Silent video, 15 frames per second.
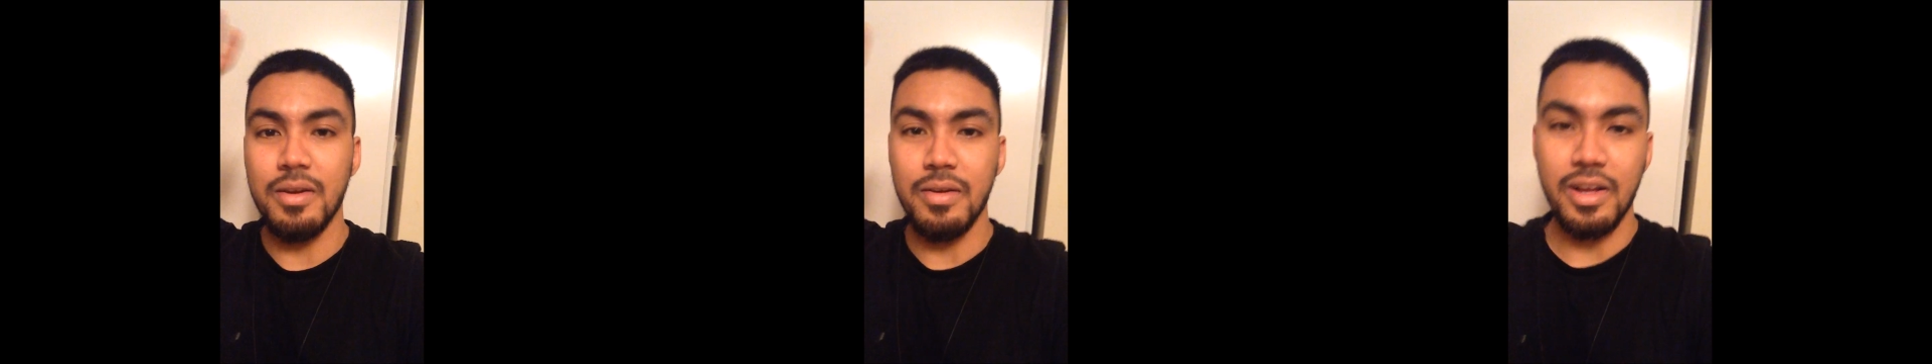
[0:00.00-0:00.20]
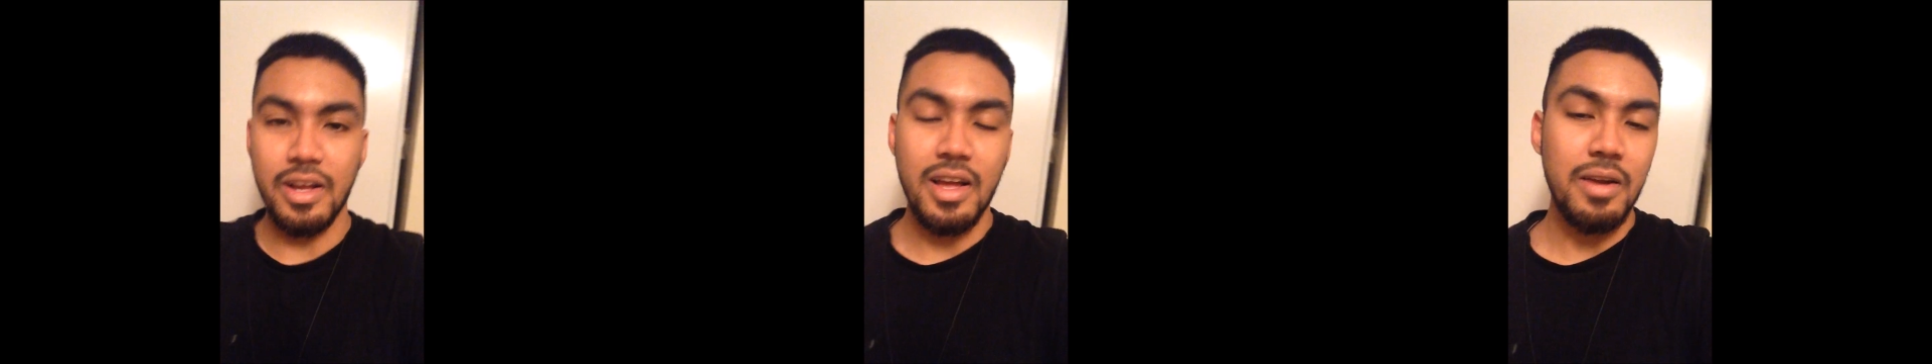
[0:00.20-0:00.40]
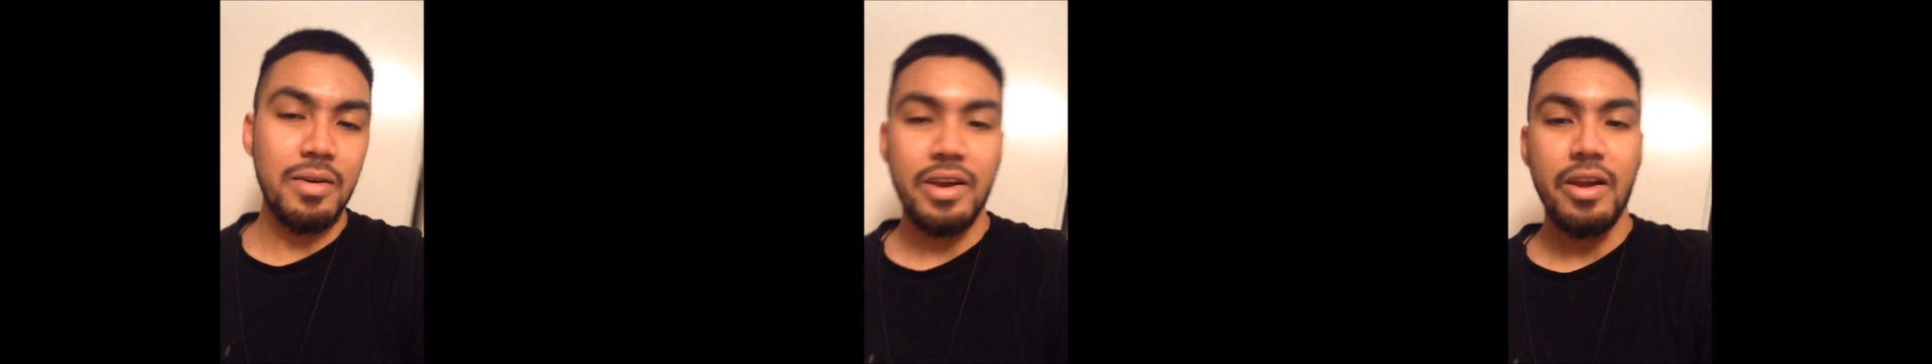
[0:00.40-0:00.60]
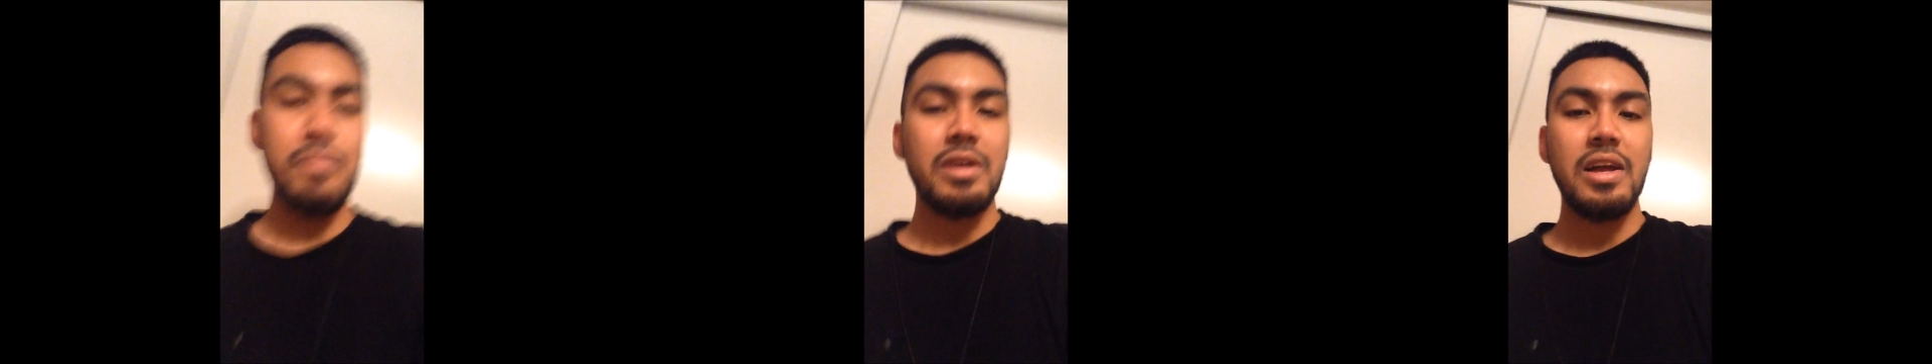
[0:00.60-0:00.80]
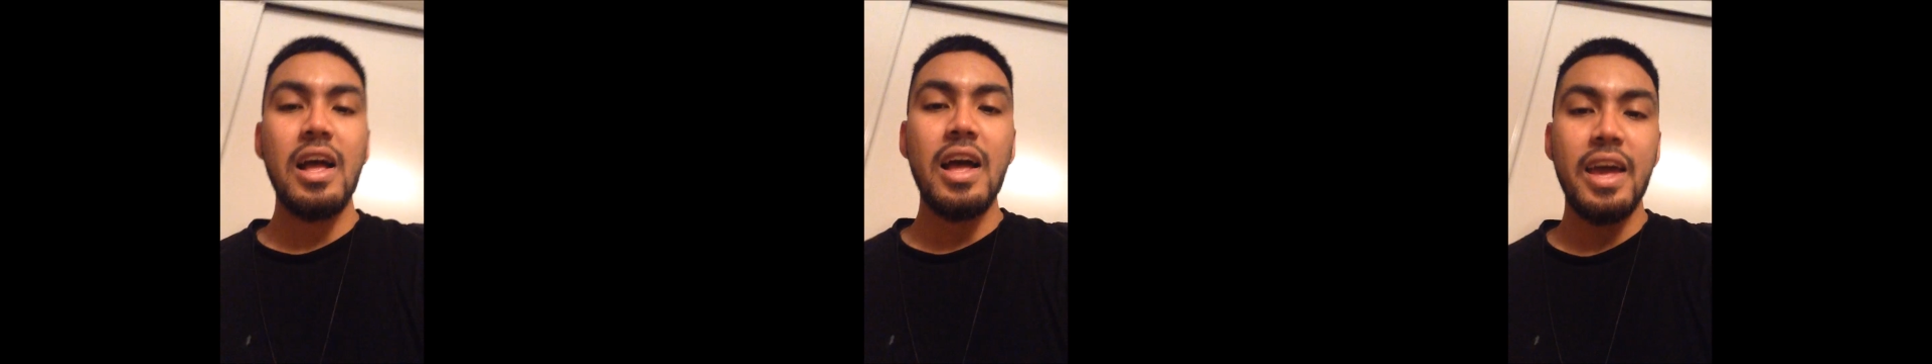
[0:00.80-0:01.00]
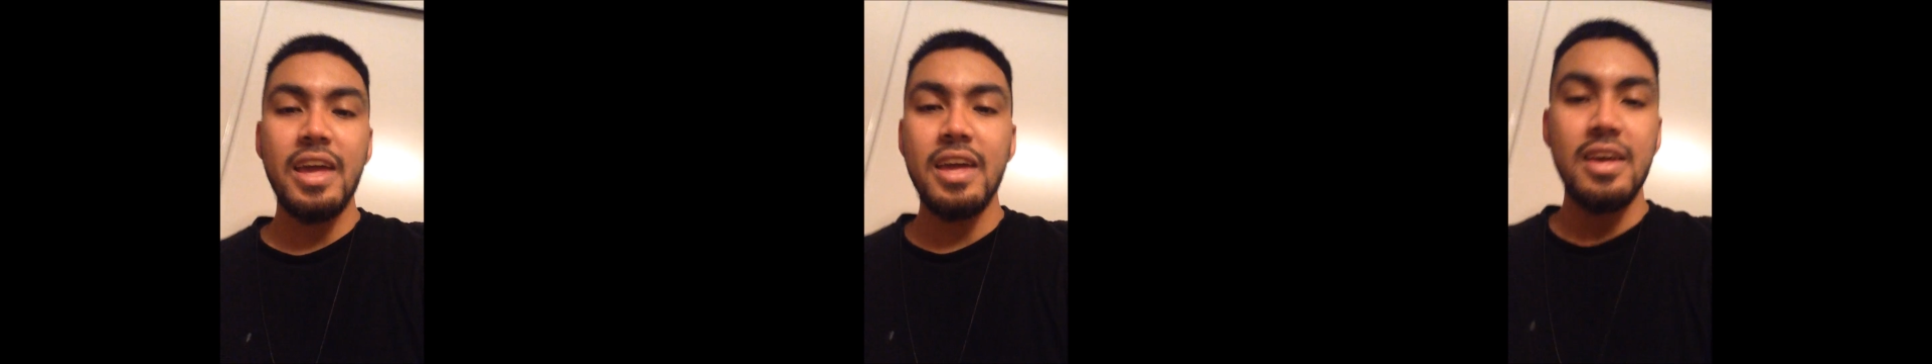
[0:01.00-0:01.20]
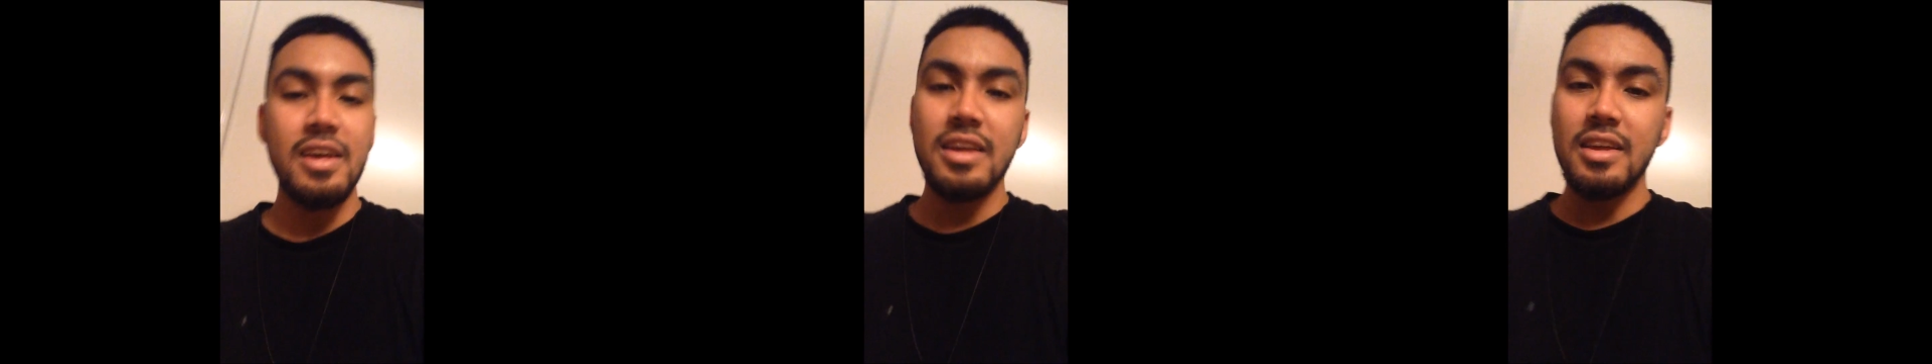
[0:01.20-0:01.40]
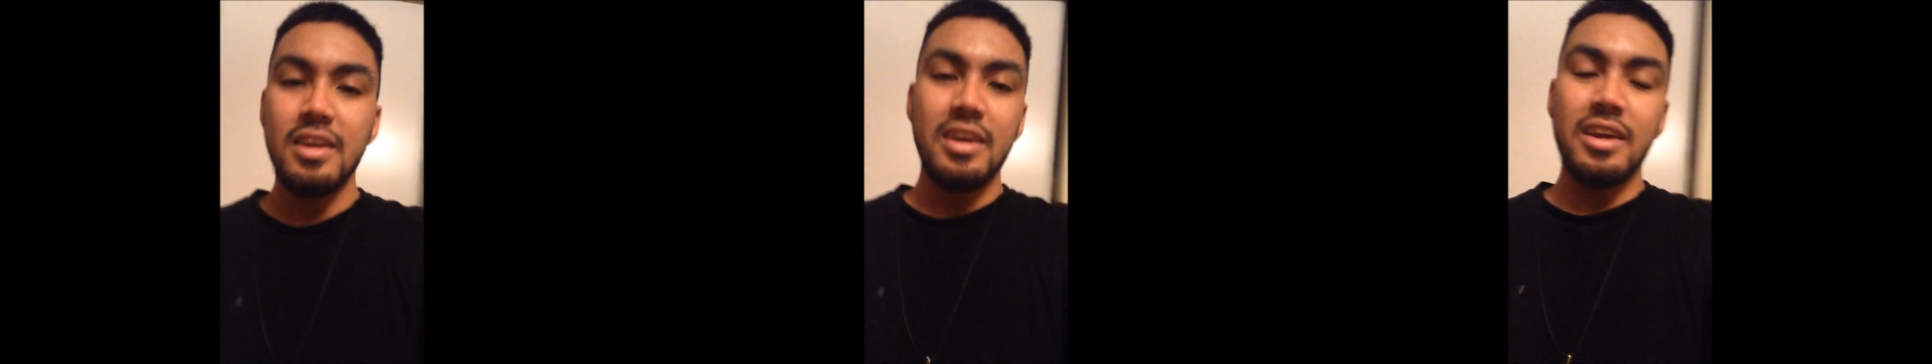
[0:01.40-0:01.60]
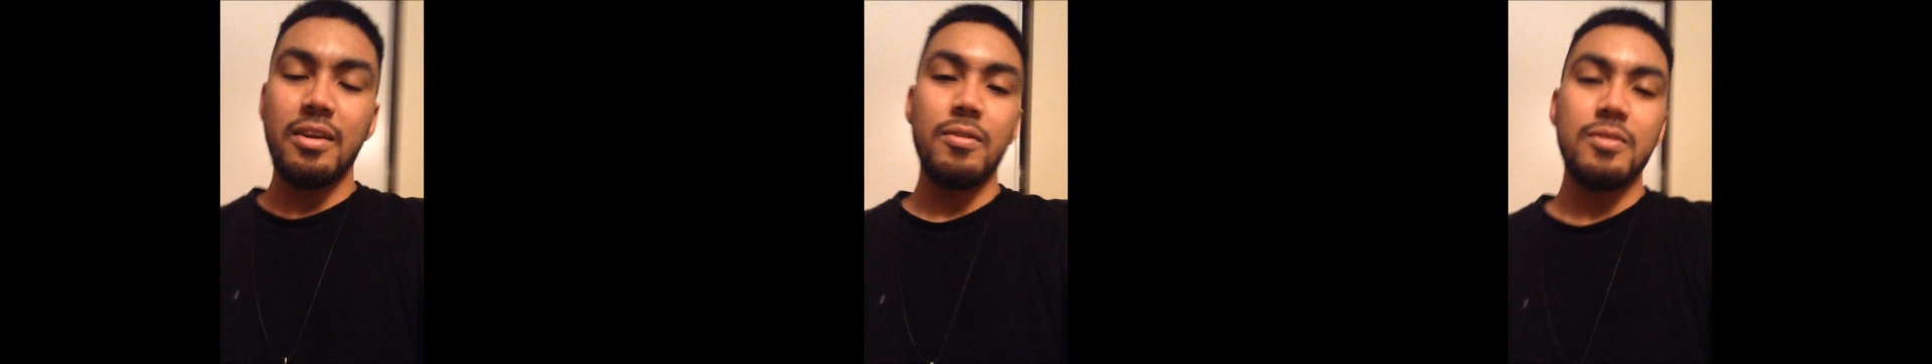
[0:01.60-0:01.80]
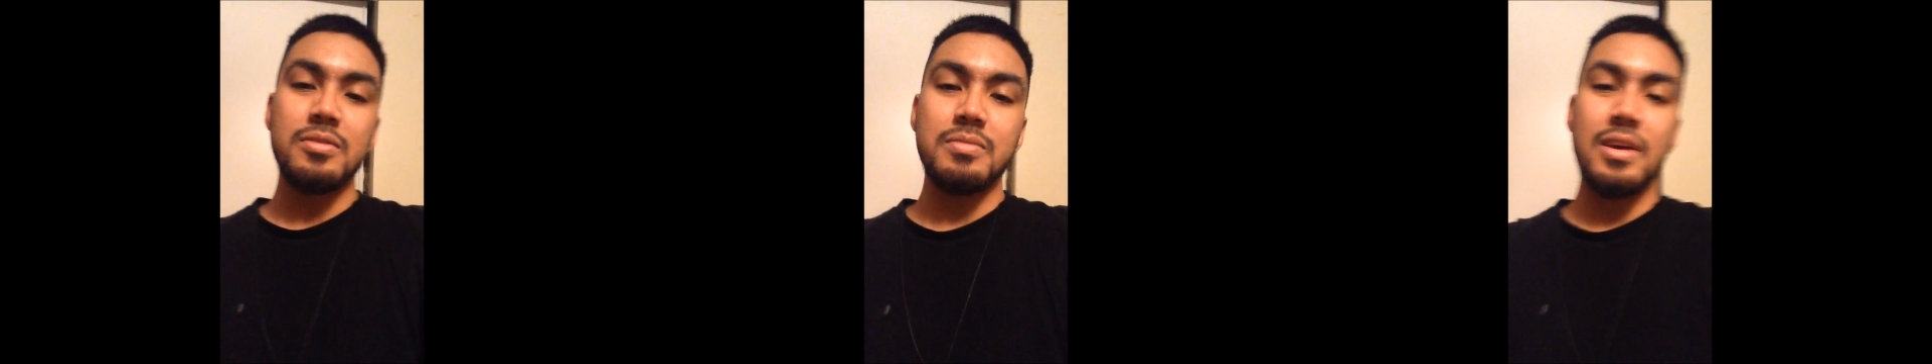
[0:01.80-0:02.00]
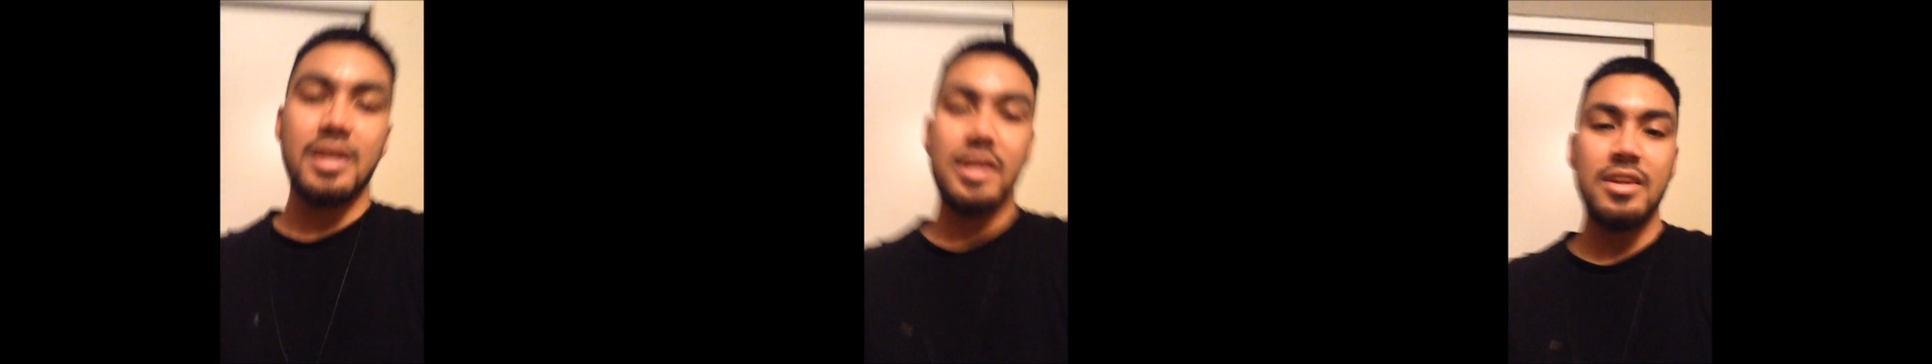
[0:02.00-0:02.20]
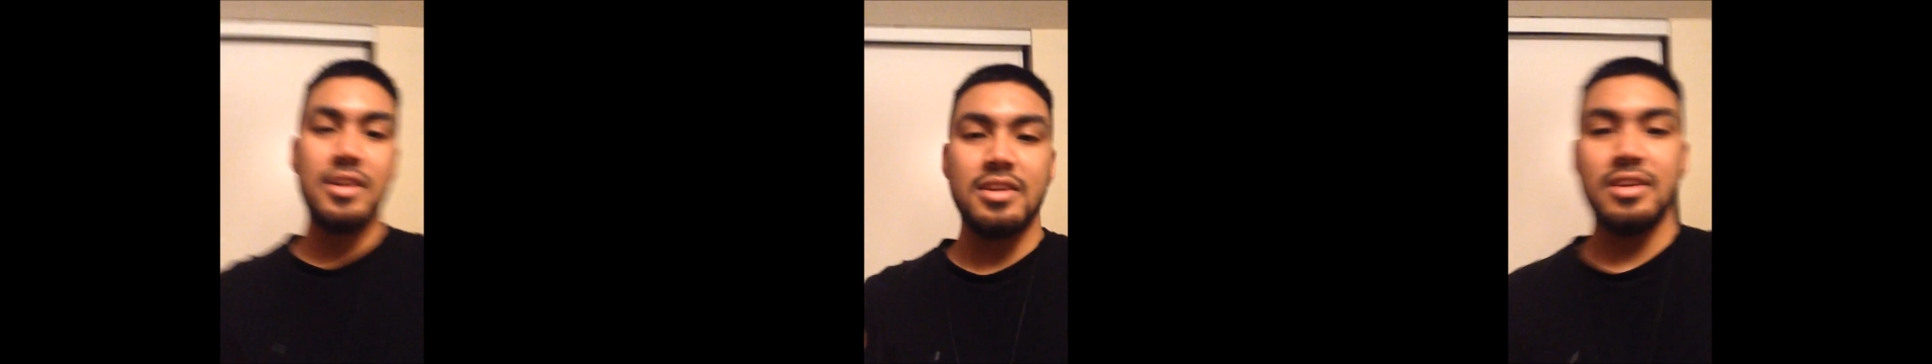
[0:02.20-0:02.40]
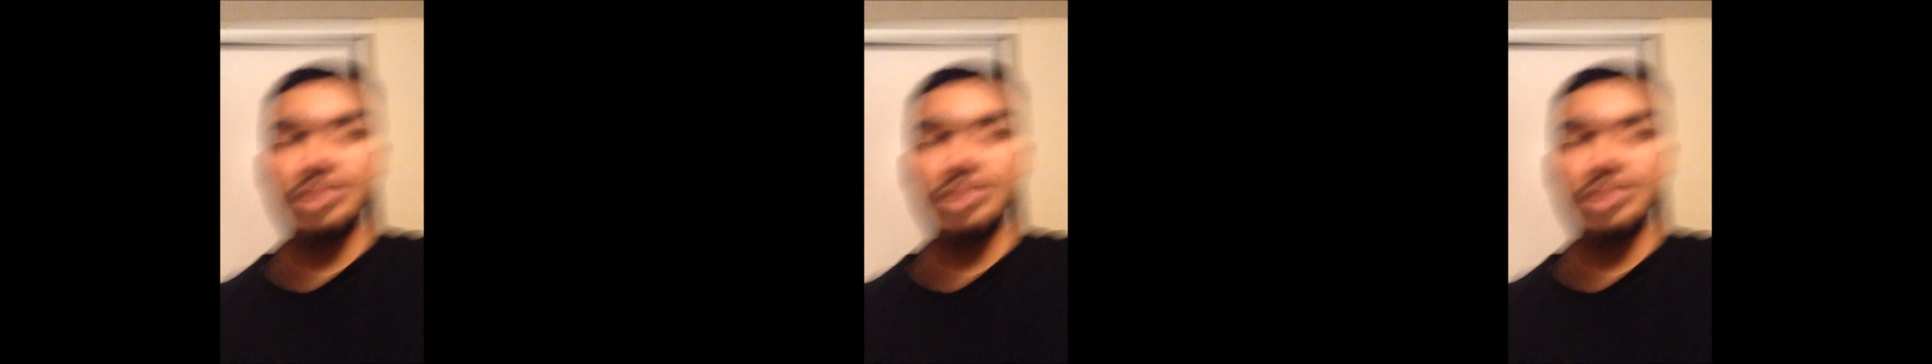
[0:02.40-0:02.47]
I don't care, I'm a guy. It grows back,